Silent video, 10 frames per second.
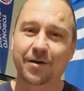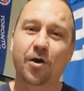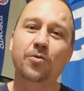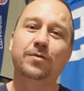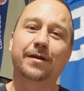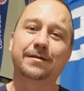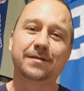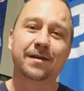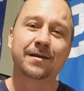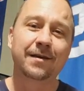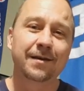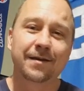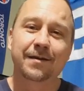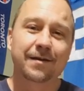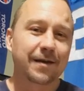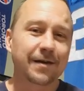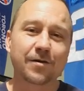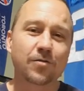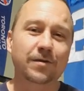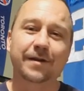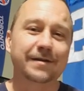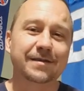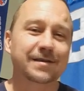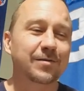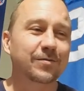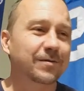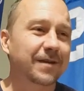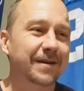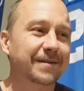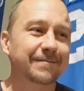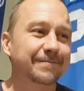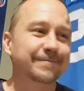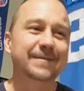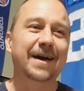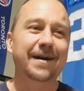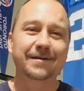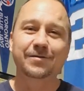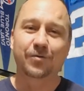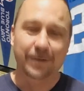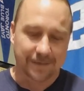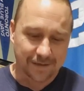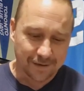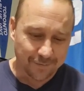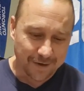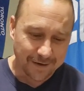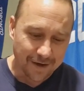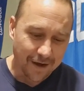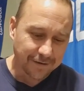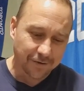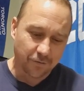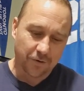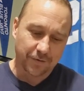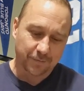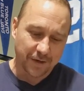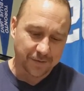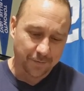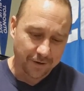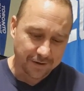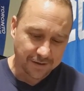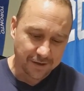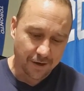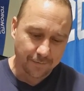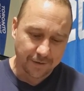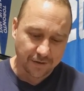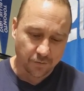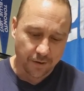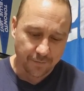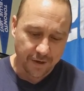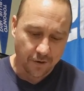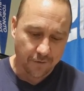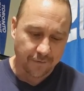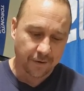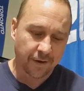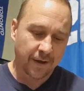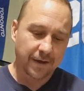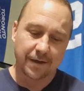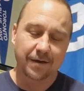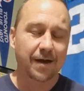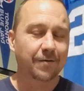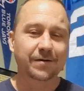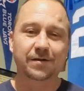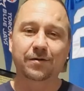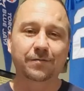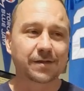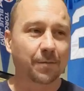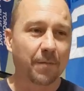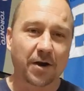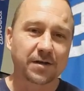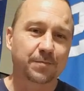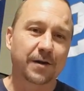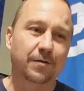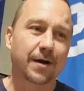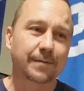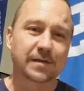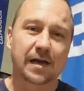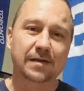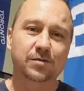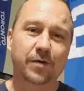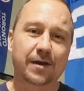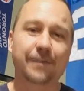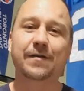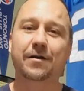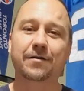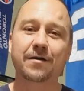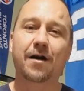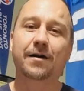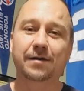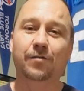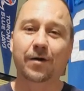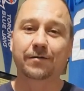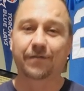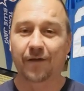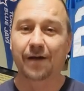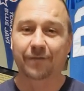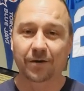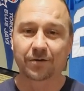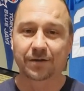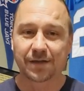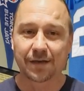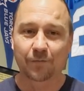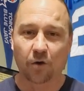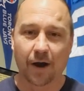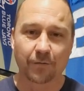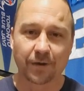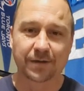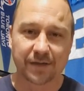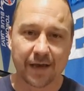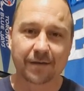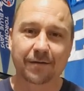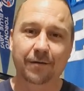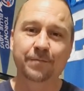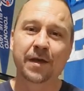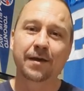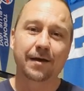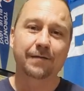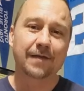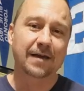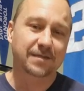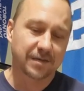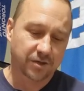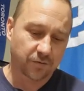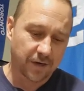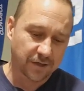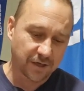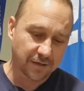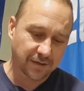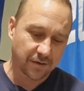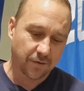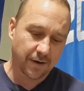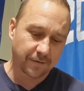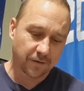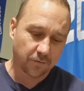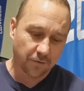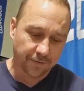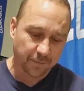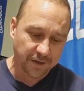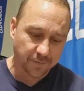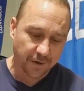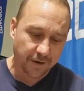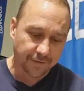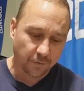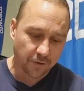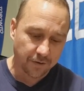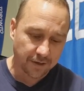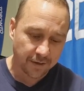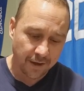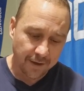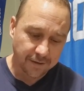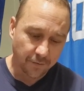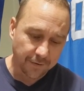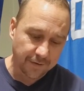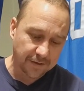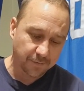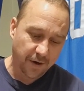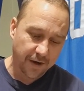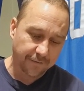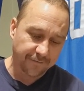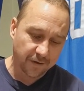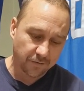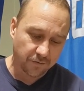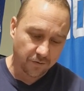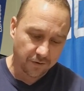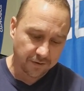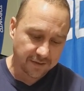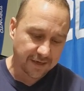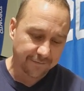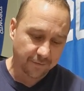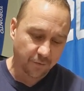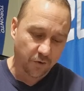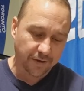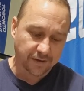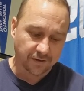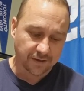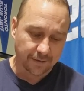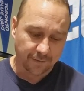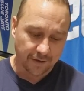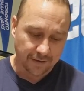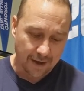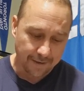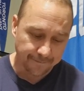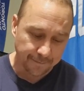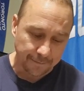Oakland. In Oakland. So, like, I don't know what to do, but I'm going to roll with Pittsburgh because Tomlin's won me over. Arizona was embarrassed by the Rams last week, and they are not around a 500 team where I would take them in that situation. So I'm going to roll with Pittsburgh on the road to win this by a field goal, 7 points or something like that.